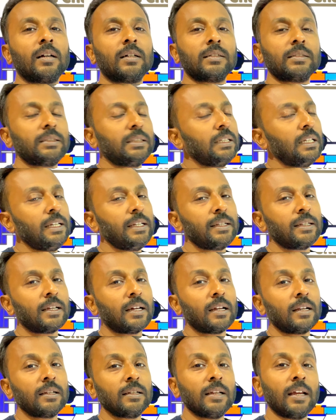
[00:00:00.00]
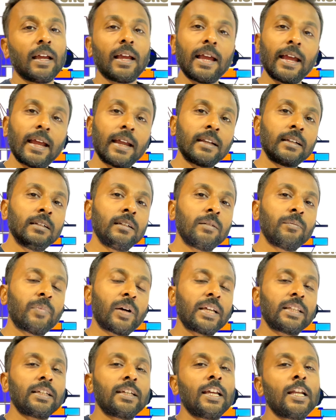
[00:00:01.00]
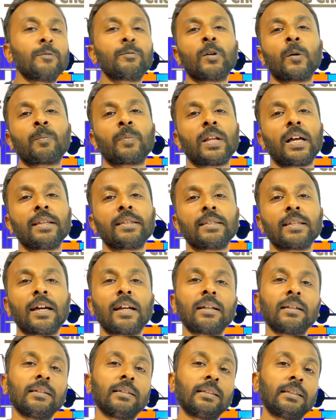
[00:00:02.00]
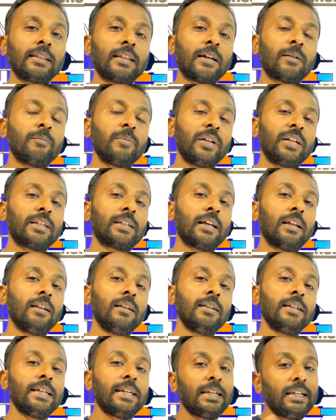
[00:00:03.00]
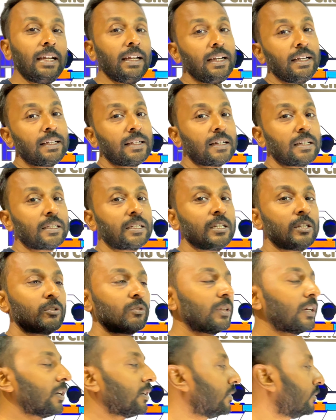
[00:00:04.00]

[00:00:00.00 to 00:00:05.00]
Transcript: cylinder, and by the help of plunger the metal enters into the